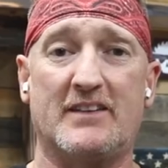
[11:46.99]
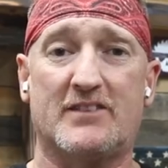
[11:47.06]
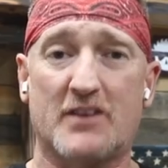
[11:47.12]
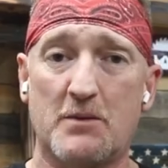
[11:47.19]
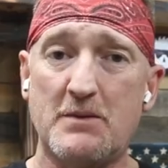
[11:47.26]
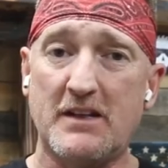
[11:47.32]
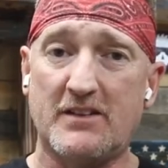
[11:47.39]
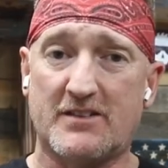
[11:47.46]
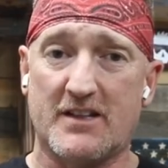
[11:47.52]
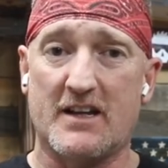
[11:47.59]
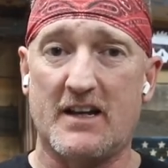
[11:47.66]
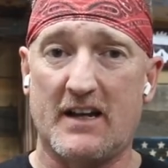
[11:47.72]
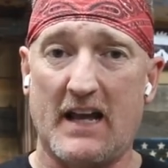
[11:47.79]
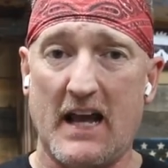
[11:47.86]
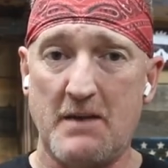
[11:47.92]
Somebody
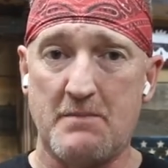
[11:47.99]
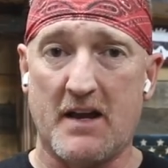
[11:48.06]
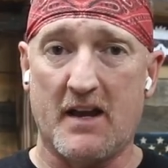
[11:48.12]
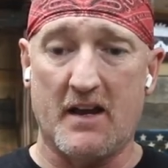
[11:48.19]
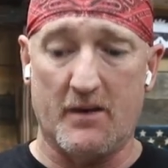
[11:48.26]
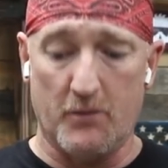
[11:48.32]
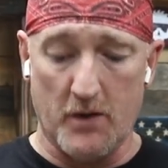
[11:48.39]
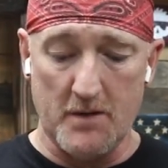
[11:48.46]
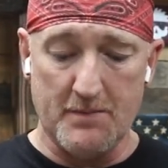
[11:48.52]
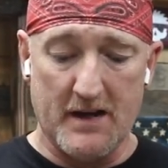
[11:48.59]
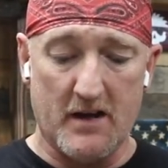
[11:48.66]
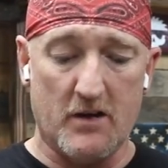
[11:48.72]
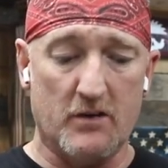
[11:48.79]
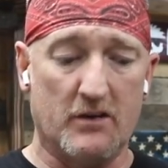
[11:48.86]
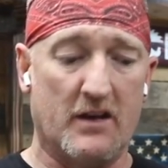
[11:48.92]
said, hey man, what
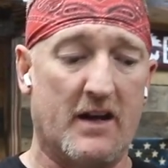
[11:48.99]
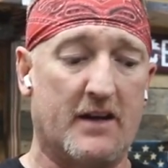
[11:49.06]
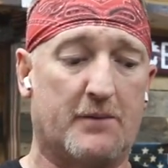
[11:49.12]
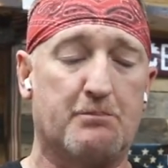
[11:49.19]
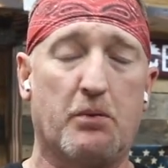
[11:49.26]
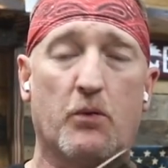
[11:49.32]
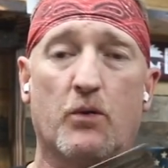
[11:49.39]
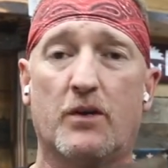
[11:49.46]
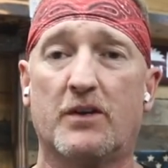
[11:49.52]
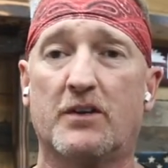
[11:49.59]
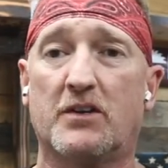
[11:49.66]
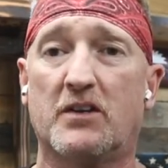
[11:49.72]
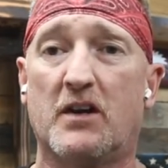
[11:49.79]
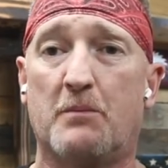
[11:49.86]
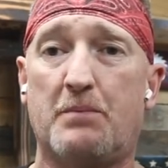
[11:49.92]
about like pouring a
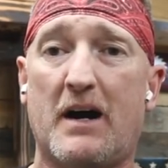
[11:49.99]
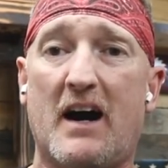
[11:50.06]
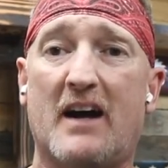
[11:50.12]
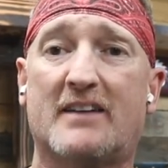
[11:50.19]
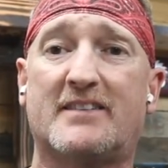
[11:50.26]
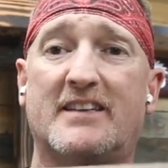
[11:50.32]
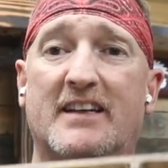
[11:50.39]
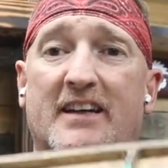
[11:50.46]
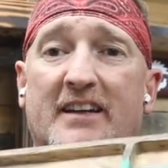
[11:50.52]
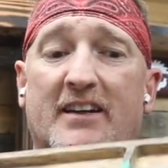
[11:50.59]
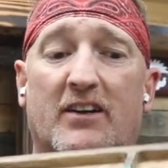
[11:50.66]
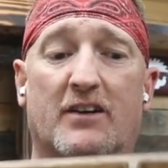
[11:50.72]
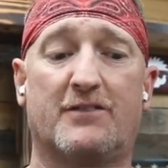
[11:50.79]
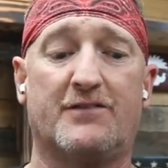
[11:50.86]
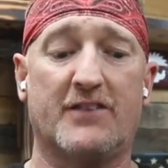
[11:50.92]
little epoxy in
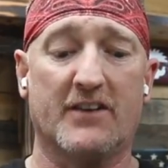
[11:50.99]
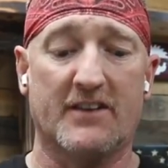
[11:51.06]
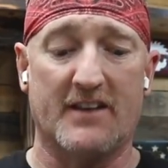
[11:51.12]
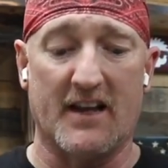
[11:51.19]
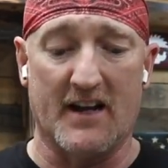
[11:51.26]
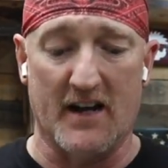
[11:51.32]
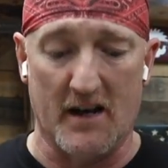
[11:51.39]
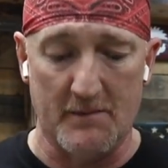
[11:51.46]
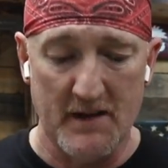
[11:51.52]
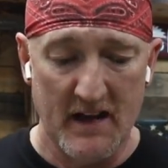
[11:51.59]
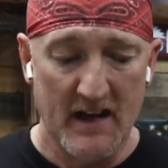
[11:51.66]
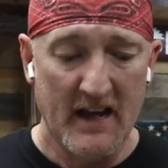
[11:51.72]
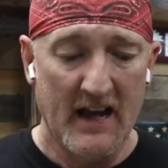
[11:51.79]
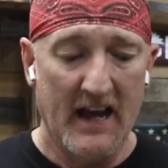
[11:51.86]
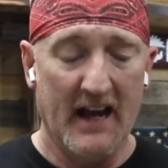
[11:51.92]
here and filling that up?
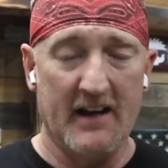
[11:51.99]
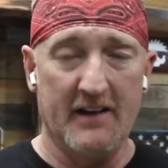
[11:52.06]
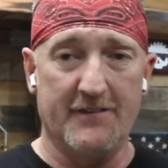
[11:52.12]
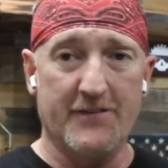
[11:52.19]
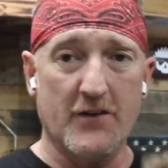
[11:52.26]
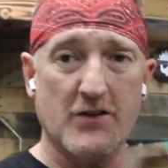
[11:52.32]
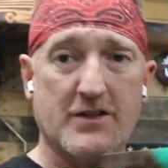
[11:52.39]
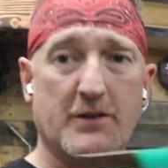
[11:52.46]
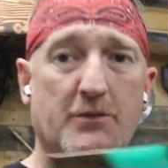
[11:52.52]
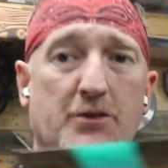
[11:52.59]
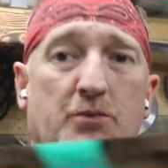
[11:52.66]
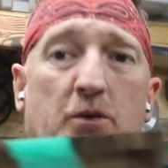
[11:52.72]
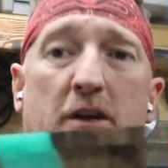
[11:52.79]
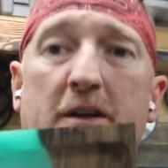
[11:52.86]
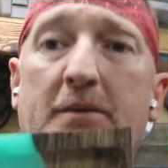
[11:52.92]
And at first I
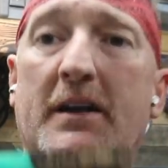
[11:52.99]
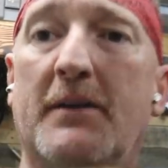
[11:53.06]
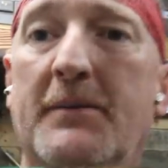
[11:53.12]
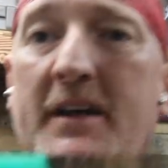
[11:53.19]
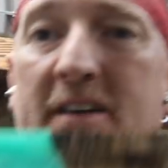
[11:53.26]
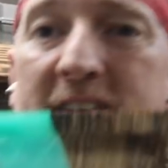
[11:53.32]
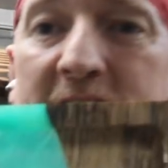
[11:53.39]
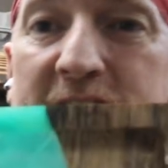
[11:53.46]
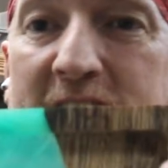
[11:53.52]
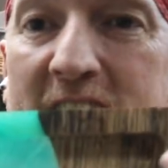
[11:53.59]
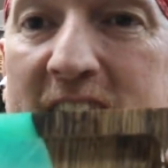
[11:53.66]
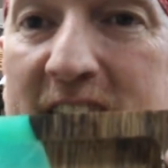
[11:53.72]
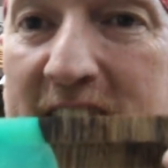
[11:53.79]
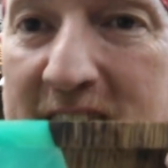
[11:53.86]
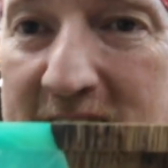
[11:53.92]
was worried about it because I've
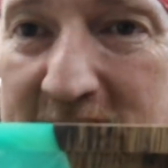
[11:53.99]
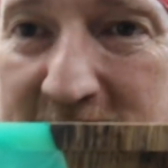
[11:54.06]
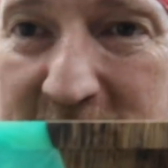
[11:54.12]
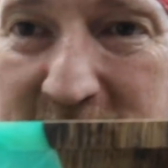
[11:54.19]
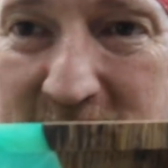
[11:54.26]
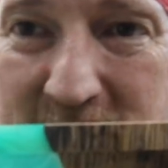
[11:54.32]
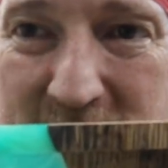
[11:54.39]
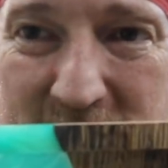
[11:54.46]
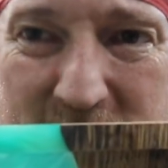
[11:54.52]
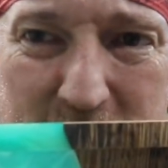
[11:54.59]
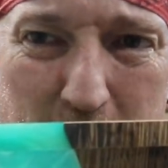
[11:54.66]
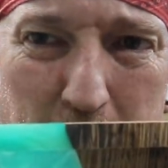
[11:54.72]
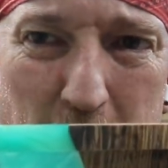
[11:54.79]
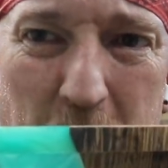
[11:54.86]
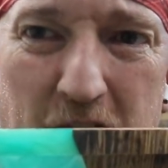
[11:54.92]
got this
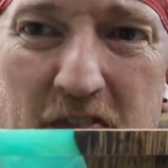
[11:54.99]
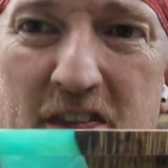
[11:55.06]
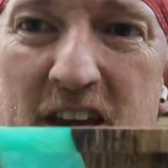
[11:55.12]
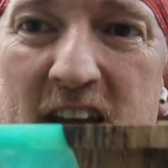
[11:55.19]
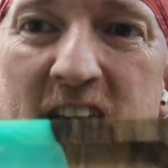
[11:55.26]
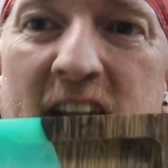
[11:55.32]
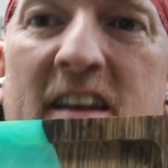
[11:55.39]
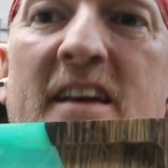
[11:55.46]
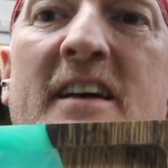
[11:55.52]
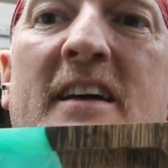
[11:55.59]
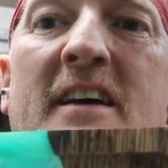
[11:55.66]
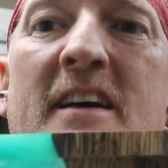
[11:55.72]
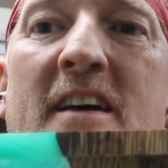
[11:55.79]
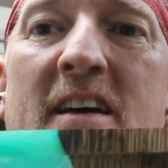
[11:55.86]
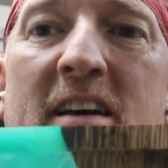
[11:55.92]
super thin
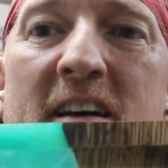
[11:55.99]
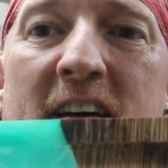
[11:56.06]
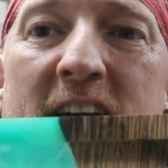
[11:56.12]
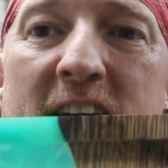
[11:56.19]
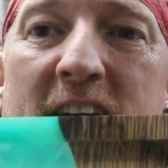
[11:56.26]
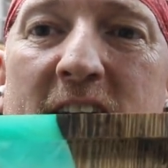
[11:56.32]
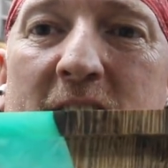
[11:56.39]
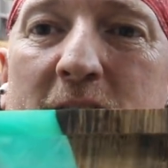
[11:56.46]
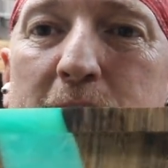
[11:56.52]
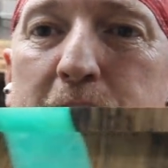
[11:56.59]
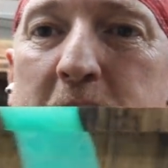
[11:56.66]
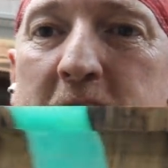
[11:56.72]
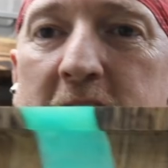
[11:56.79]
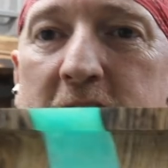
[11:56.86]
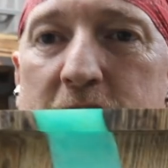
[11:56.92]

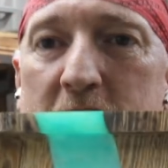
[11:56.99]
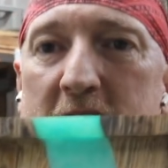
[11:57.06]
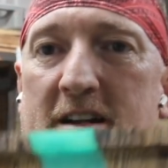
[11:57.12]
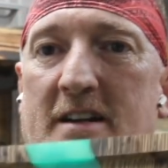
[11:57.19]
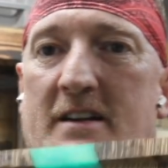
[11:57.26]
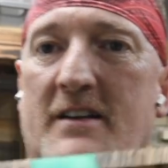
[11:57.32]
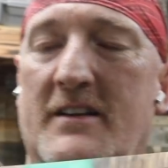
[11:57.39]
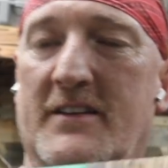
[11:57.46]
piece right here.